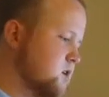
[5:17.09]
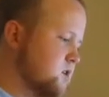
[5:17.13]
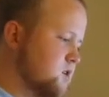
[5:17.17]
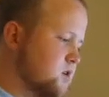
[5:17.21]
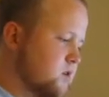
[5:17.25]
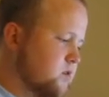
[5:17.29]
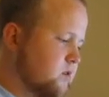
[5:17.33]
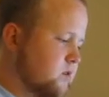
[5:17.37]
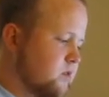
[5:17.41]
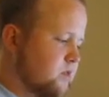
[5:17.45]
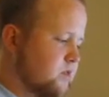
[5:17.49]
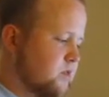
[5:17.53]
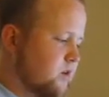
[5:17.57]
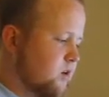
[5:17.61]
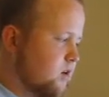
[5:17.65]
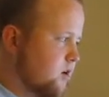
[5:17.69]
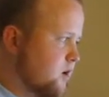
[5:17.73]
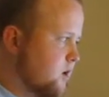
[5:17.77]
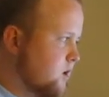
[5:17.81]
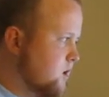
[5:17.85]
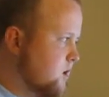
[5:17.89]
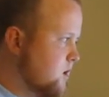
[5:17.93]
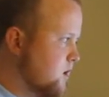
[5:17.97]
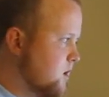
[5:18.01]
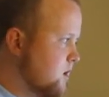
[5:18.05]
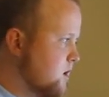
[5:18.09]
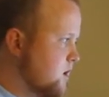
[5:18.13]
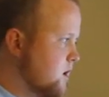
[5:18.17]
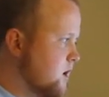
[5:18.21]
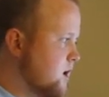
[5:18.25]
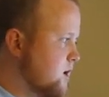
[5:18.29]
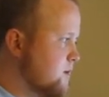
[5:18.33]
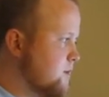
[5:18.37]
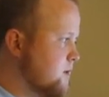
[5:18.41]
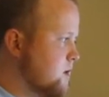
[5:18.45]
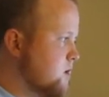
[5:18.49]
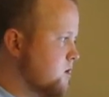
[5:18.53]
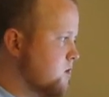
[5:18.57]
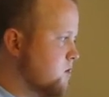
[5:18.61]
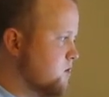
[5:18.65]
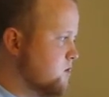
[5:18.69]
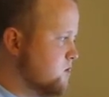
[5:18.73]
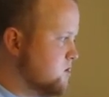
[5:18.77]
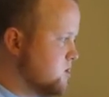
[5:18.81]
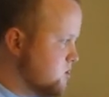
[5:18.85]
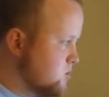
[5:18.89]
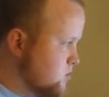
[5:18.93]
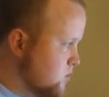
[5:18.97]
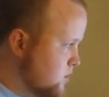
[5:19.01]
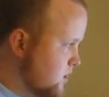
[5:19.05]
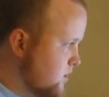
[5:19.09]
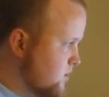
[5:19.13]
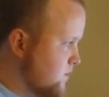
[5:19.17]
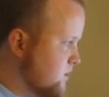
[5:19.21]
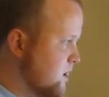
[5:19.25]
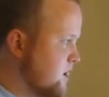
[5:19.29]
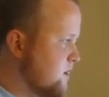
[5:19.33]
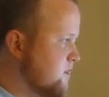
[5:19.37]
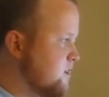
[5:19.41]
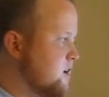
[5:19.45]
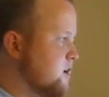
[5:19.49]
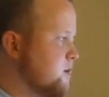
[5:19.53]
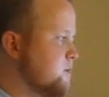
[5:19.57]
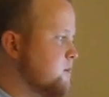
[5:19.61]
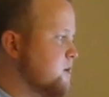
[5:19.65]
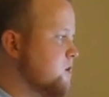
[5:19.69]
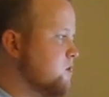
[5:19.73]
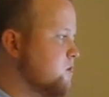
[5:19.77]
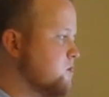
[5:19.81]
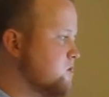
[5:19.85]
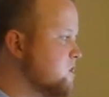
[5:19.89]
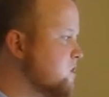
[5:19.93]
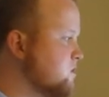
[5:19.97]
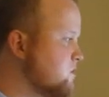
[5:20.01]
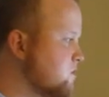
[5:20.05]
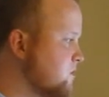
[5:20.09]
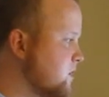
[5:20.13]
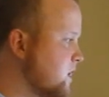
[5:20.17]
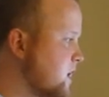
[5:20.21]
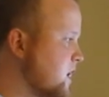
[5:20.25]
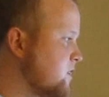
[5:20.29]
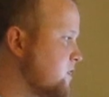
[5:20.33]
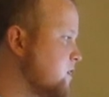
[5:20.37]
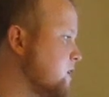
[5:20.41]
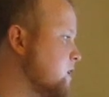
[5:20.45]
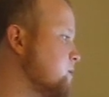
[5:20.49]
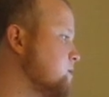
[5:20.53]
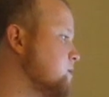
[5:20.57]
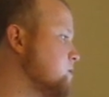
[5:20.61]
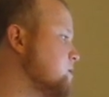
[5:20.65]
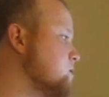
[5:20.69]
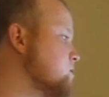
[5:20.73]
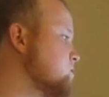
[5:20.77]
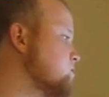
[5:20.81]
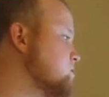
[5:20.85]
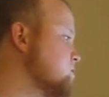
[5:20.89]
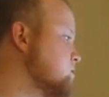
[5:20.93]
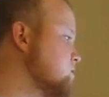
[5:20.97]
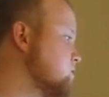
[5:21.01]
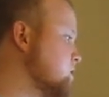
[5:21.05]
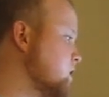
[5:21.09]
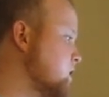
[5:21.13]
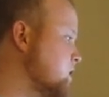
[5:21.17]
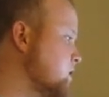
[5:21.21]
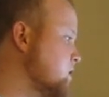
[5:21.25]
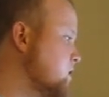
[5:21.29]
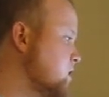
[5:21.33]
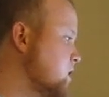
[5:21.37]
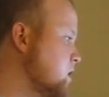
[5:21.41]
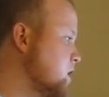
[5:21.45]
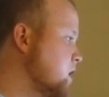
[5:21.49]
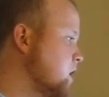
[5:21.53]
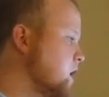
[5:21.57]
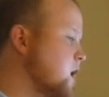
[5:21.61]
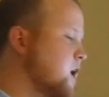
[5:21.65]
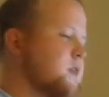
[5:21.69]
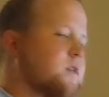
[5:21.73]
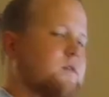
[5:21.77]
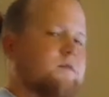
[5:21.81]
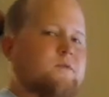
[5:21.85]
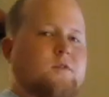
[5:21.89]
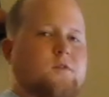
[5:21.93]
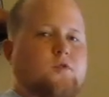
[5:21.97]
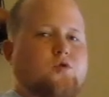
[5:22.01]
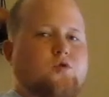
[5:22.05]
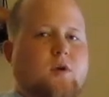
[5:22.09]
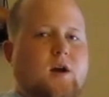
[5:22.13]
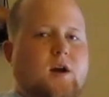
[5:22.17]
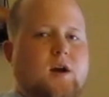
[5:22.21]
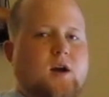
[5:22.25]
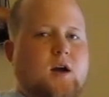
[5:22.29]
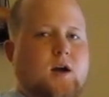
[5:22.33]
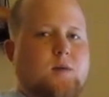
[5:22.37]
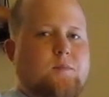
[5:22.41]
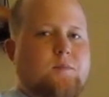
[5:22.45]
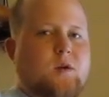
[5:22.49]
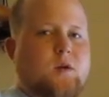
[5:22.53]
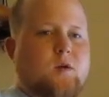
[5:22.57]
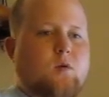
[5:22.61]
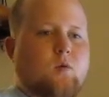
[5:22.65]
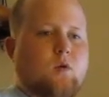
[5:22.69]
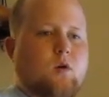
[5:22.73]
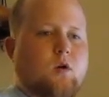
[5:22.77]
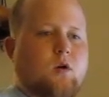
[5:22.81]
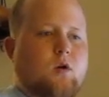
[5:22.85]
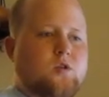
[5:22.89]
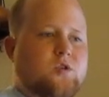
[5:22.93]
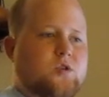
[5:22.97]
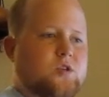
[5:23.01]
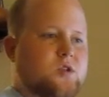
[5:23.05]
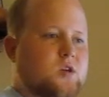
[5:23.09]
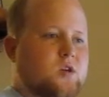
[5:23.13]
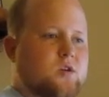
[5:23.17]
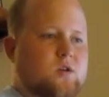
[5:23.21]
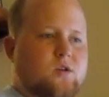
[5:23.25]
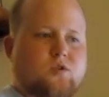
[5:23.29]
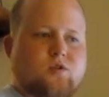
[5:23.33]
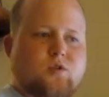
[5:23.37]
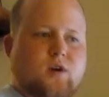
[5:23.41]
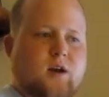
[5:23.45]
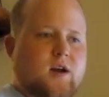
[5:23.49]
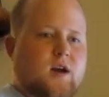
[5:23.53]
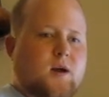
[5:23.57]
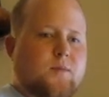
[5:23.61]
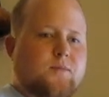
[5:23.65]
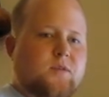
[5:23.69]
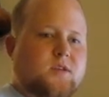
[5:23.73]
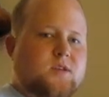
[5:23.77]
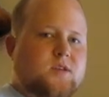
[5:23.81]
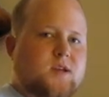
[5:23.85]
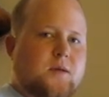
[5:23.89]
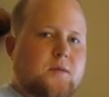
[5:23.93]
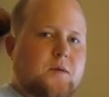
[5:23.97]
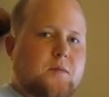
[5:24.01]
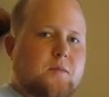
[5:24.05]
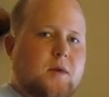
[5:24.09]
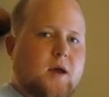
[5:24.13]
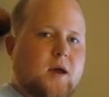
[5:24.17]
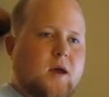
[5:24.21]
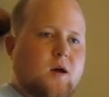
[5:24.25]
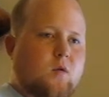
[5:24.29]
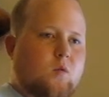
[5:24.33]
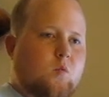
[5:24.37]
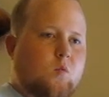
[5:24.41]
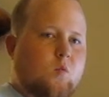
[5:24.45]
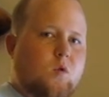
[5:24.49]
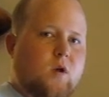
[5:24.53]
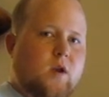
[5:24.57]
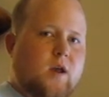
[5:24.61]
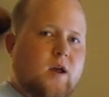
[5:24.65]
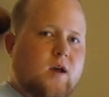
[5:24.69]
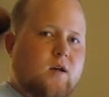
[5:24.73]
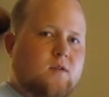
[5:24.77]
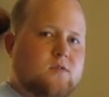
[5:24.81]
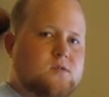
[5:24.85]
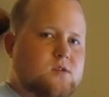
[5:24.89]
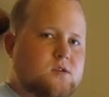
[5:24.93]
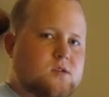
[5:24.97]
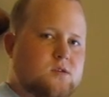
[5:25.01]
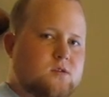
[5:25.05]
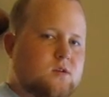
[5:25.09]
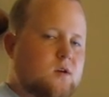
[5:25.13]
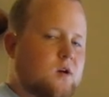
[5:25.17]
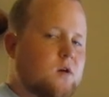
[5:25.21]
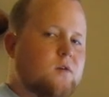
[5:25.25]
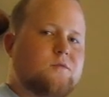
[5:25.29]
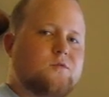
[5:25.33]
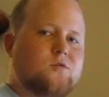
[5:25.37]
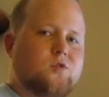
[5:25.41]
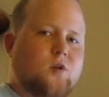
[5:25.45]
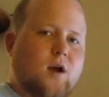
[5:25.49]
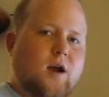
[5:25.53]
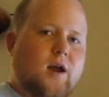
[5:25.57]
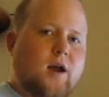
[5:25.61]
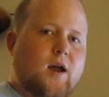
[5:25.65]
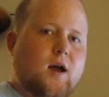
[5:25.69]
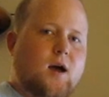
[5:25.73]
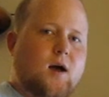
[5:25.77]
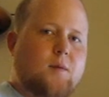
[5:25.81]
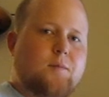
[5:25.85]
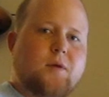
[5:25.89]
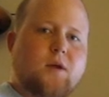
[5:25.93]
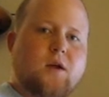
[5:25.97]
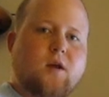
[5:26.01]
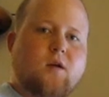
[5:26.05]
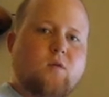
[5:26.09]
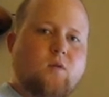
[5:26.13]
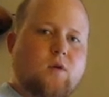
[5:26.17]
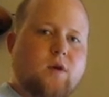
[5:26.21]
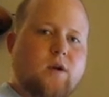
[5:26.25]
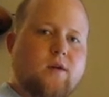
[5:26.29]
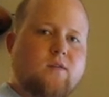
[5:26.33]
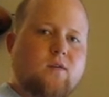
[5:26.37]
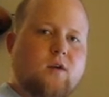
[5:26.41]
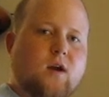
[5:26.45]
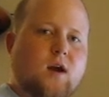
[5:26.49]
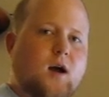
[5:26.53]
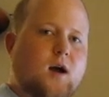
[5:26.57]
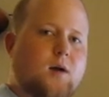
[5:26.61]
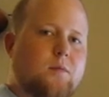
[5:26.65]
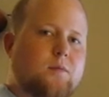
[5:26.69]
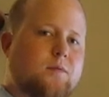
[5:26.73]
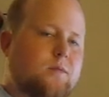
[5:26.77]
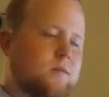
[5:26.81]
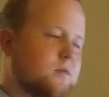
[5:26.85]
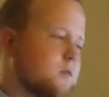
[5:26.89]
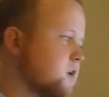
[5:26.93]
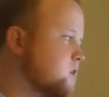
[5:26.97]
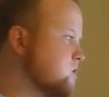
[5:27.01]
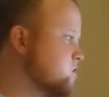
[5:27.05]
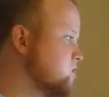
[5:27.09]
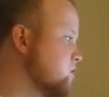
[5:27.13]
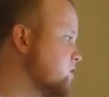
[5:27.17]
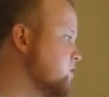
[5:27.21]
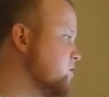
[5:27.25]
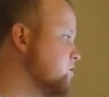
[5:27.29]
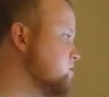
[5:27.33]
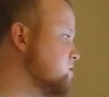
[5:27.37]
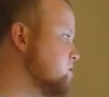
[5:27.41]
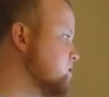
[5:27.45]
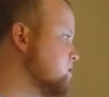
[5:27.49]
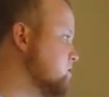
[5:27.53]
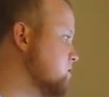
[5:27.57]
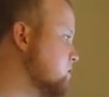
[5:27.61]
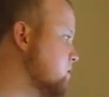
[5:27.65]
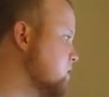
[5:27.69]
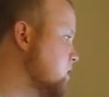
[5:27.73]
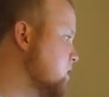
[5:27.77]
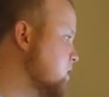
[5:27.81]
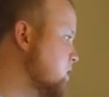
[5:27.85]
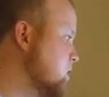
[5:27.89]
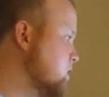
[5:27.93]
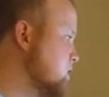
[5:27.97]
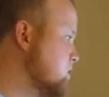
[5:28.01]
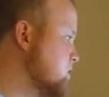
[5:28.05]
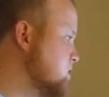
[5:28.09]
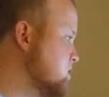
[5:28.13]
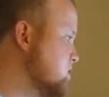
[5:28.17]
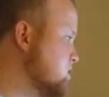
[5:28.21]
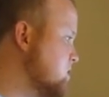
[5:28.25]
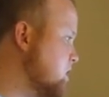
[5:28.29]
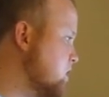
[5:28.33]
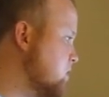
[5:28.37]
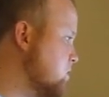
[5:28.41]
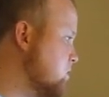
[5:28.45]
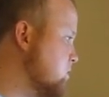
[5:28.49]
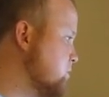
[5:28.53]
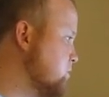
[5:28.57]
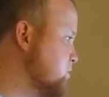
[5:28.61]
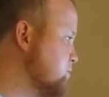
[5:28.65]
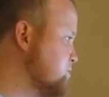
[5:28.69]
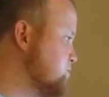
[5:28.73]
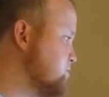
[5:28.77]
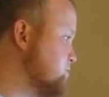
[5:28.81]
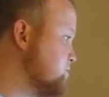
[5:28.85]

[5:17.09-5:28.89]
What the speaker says: So 30 IBUs, 25 IBUs, and 5 IBUs, okay? And then for dry hopping, we're all just going to dry hop the same amount, 1 ounce of dry hopping, whatever hop that you're using. So